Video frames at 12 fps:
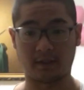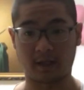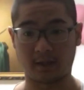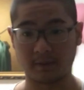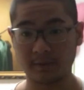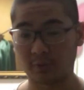the
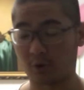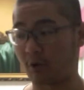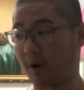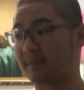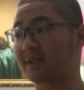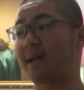IB
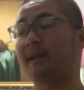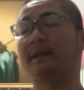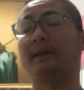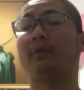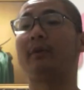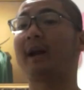program,
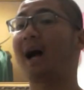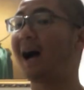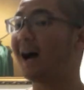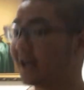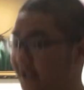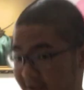certainly not
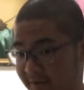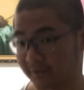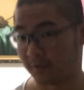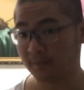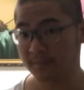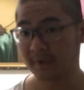high
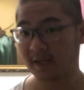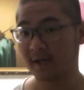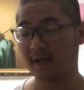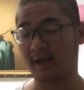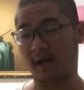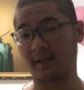level.
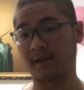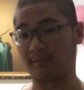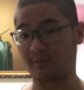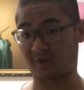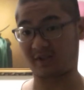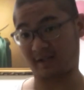I am
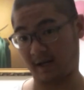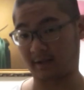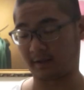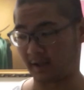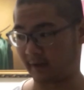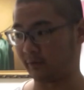
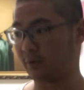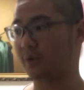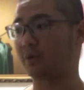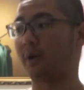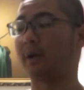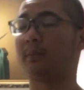standard level,
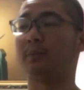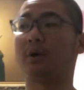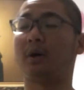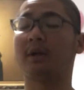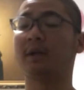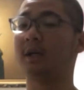so
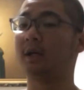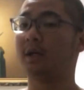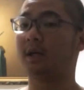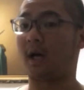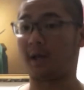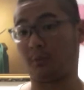
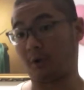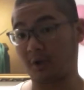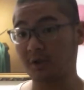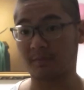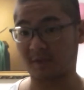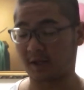I am
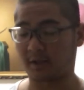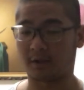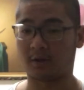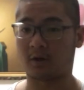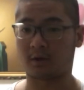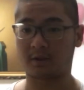100%
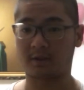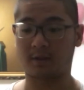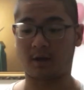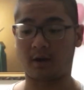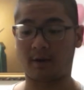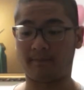not
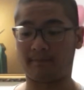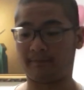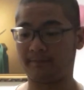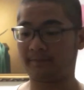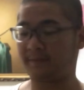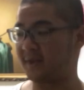
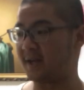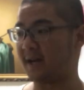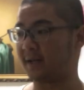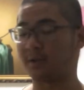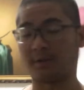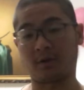
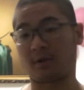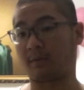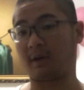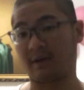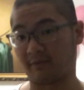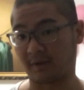there to talk
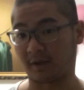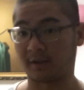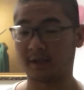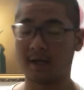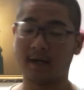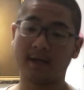about everything.
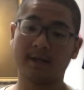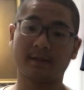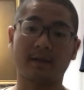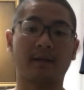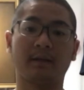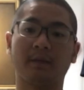
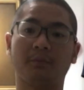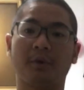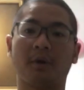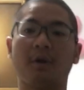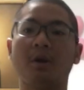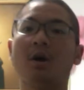Secondly, we
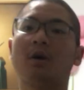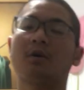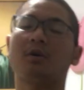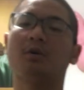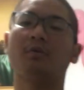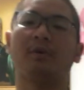are not
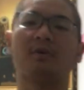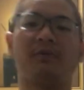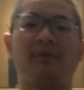going to